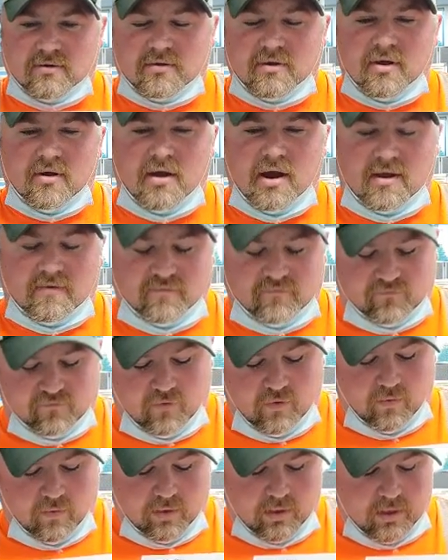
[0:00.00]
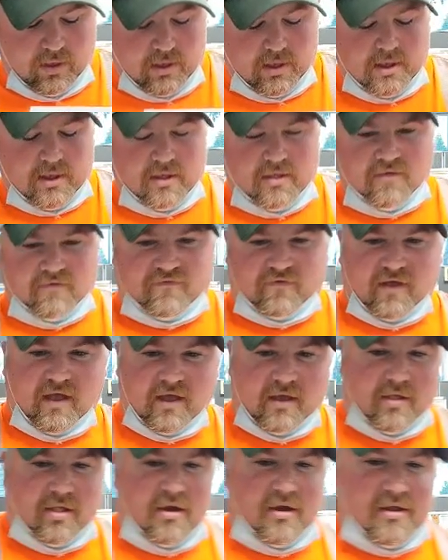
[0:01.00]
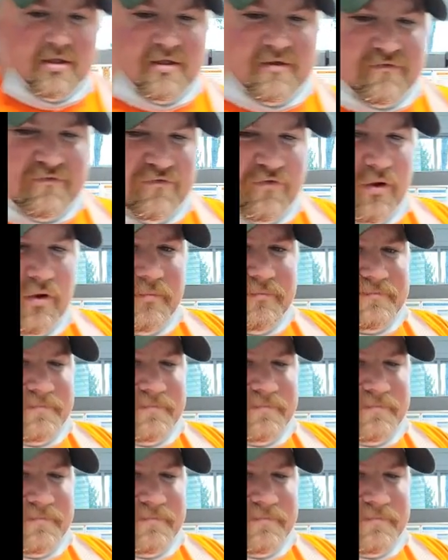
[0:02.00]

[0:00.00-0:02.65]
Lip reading: All right, so let's take a look at this chart.